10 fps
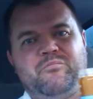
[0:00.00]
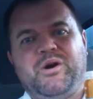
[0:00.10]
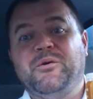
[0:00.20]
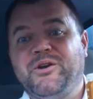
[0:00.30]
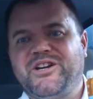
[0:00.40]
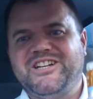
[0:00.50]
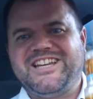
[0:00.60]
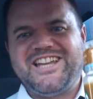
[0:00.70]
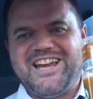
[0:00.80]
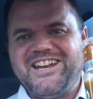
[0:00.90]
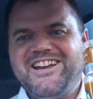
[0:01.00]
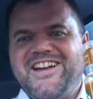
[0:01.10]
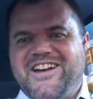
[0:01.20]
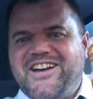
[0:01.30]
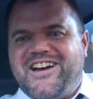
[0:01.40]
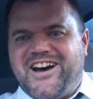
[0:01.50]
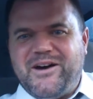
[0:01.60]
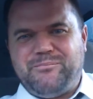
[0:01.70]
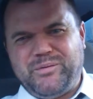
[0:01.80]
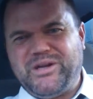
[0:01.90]
But we're gonna get
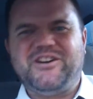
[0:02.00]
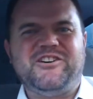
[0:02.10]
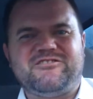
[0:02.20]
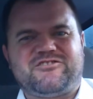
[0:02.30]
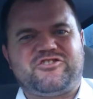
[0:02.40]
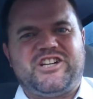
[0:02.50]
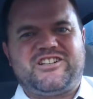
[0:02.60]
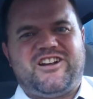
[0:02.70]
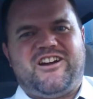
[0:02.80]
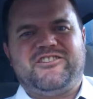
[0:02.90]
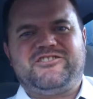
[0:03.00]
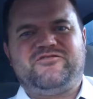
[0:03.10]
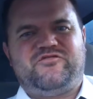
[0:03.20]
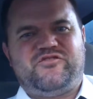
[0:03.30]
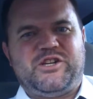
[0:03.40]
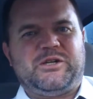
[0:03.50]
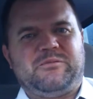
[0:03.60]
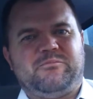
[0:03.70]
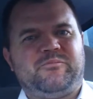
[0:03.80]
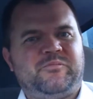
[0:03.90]
a big old drink on
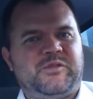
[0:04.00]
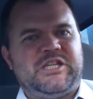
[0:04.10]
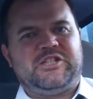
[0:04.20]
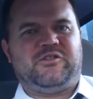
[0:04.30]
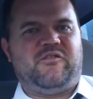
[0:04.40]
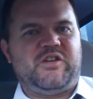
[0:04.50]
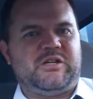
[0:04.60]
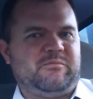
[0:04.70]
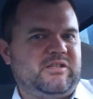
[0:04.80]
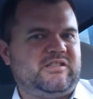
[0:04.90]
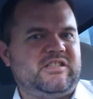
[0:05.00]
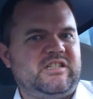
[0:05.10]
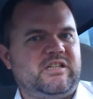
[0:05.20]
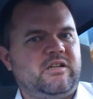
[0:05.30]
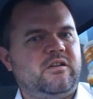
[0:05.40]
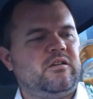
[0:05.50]
film, digital film, see.